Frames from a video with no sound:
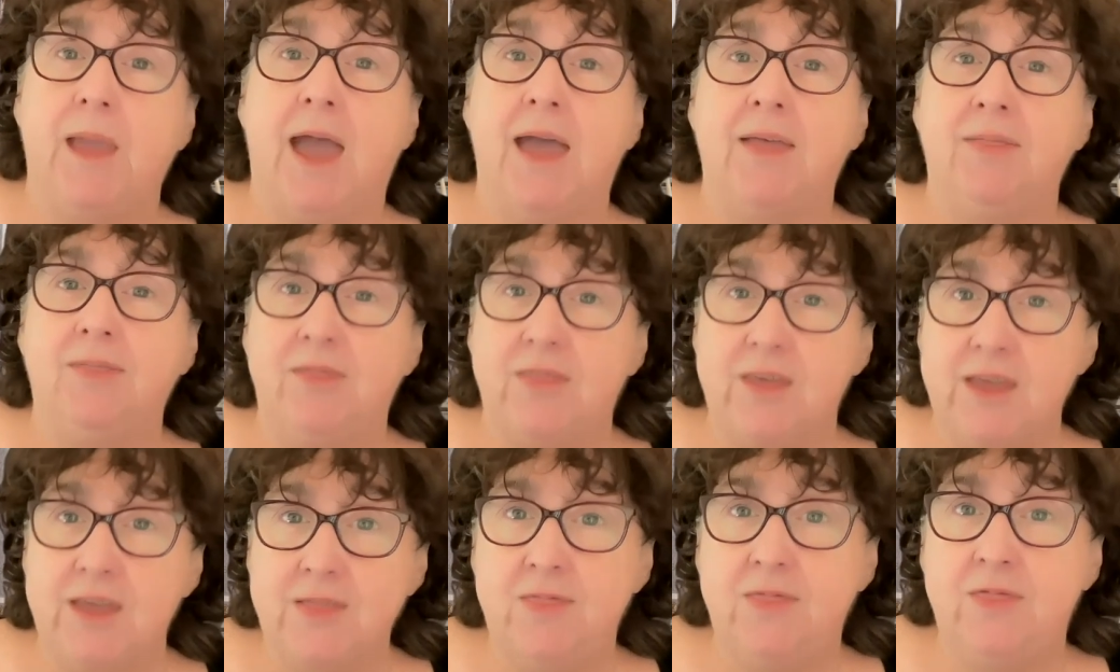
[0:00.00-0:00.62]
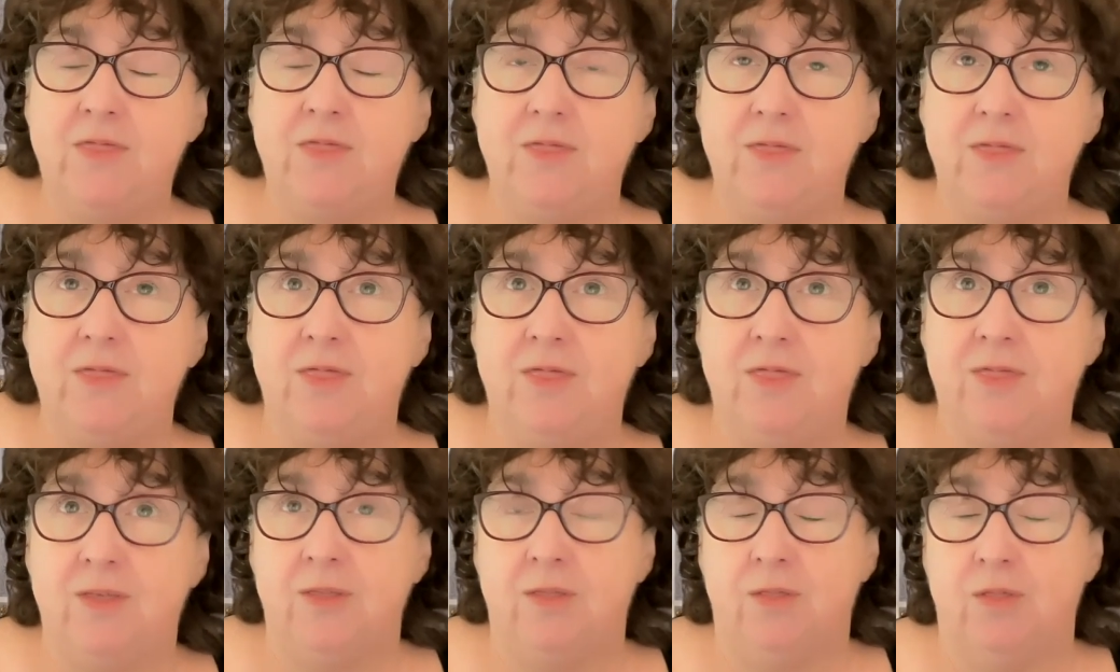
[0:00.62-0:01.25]
And then
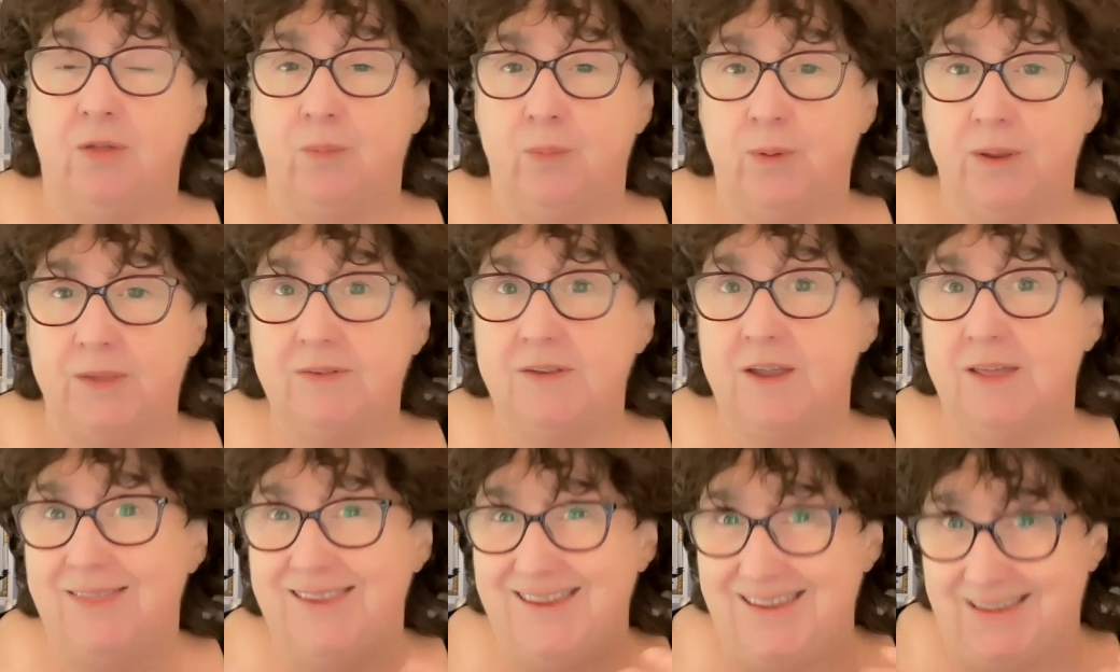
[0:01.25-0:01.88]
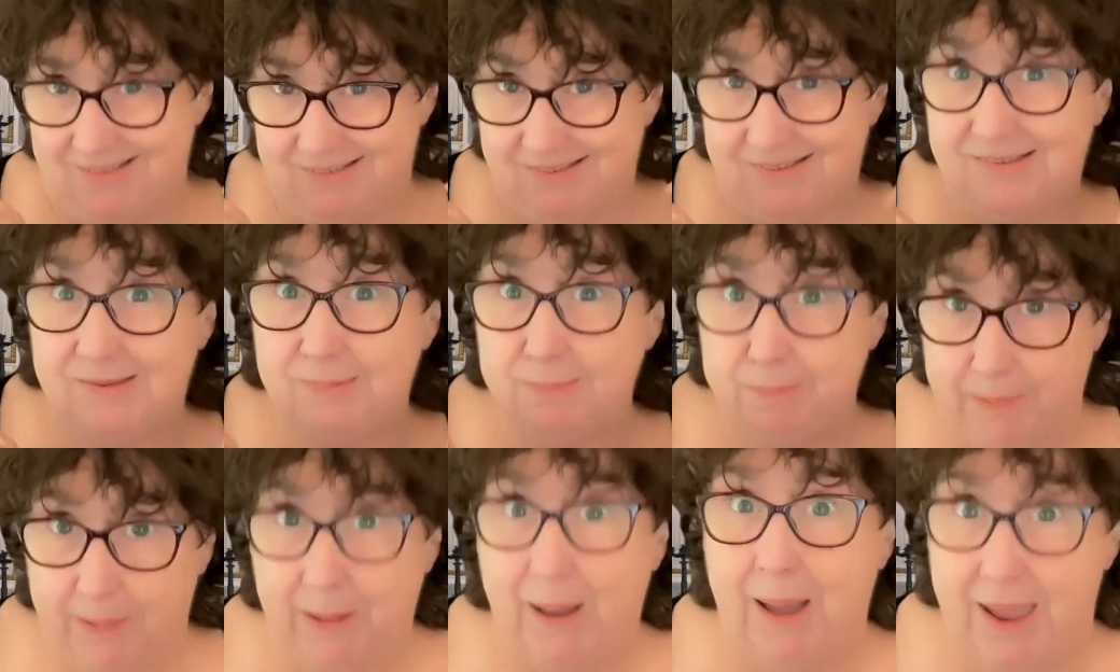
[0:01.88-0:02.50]
the reason I think it's
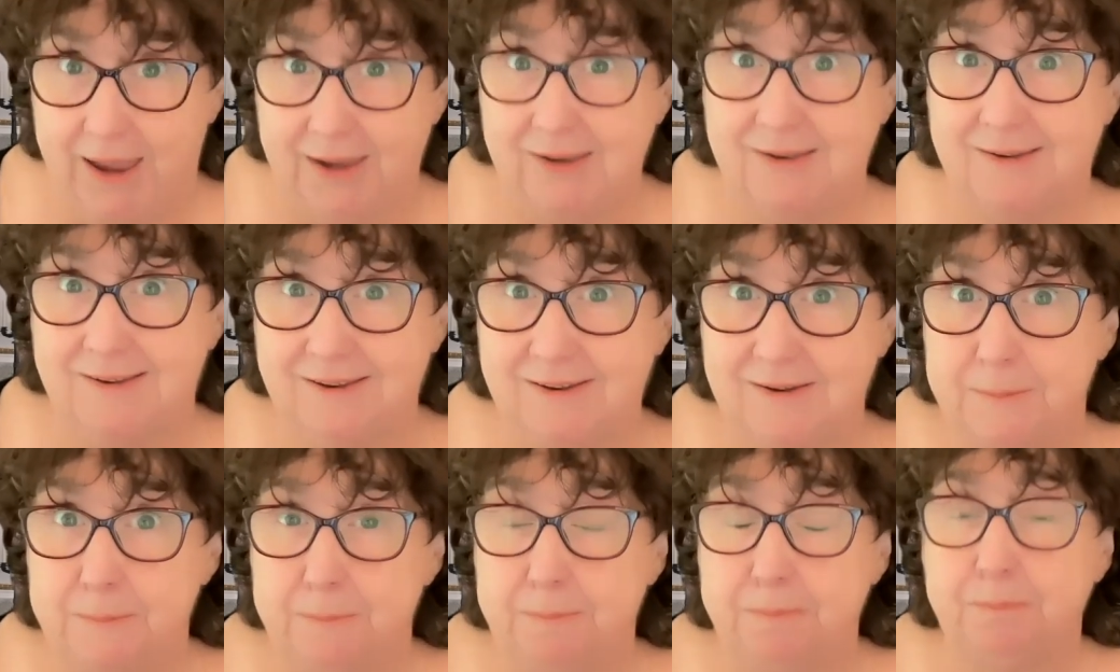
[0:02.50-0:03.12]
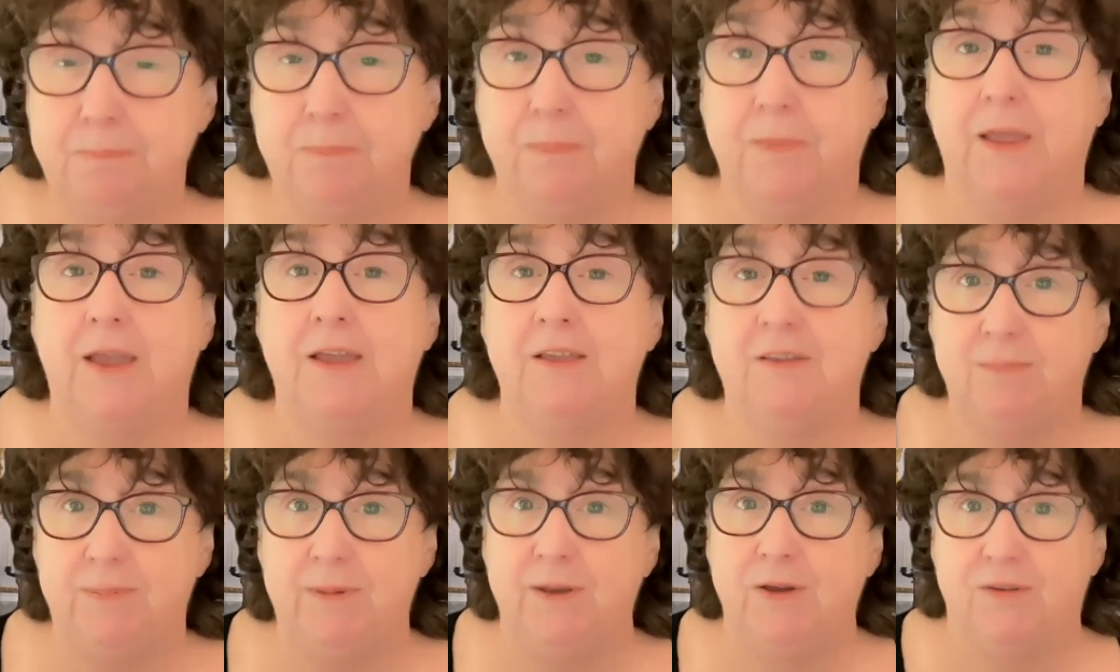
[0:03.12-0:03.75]
spite
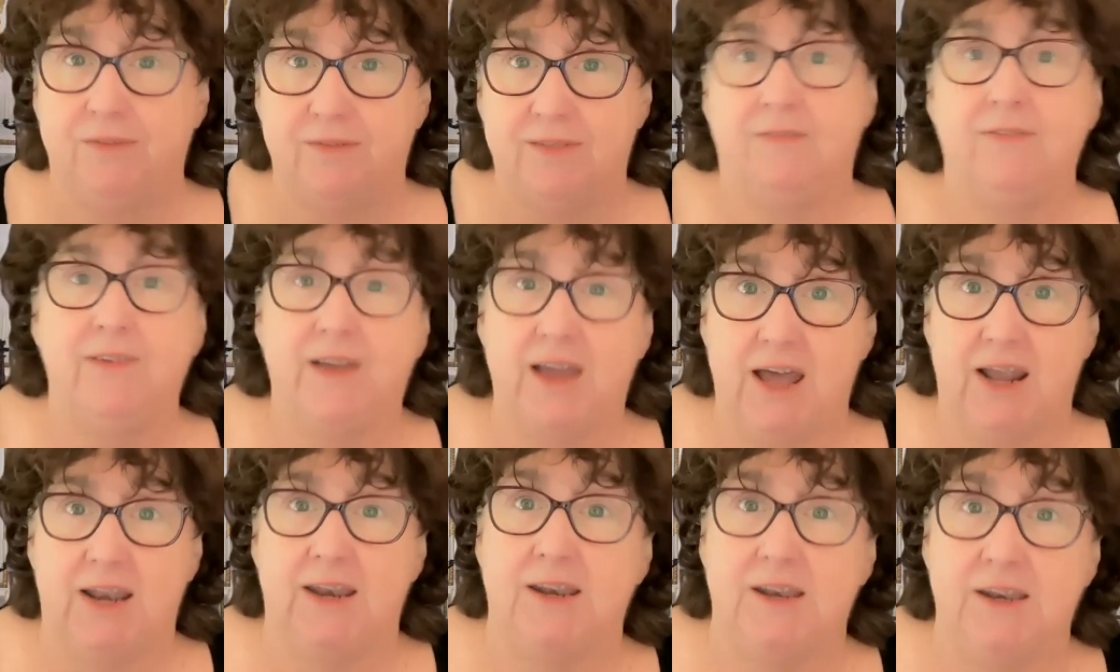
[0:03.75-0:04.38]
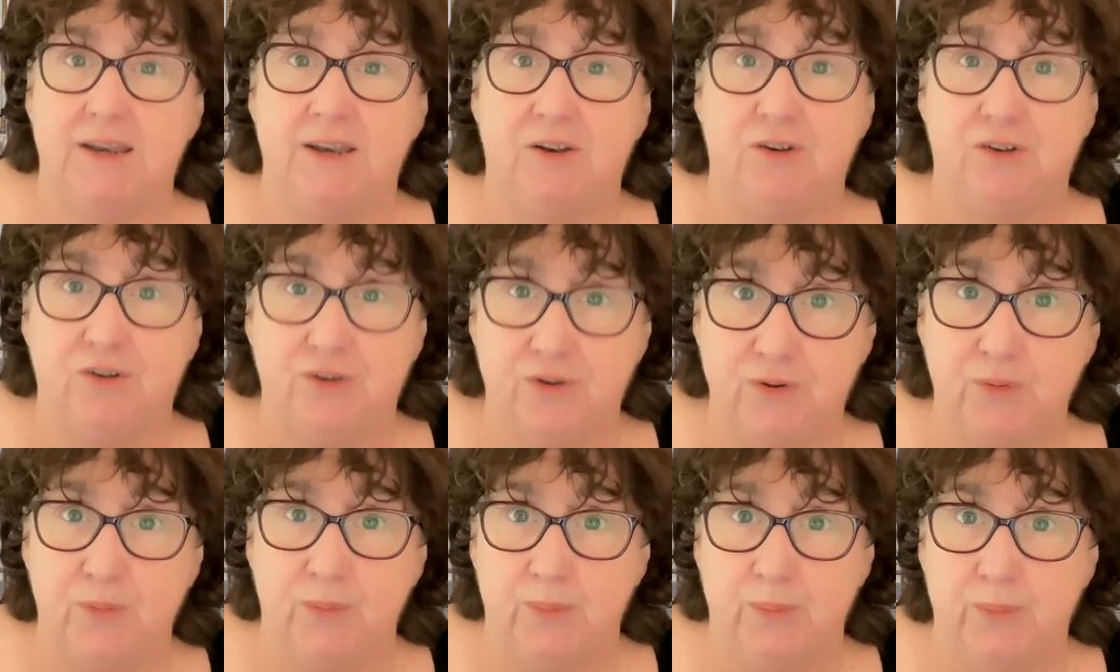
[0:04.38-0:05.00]
is because they've cut it in
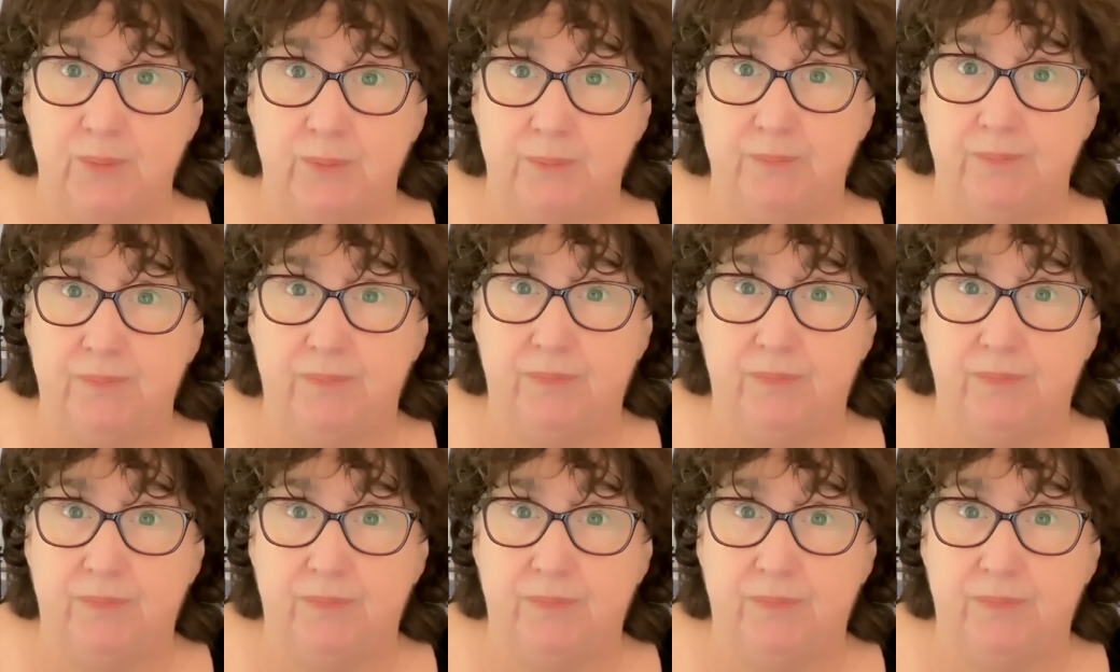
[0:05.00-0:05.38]
two.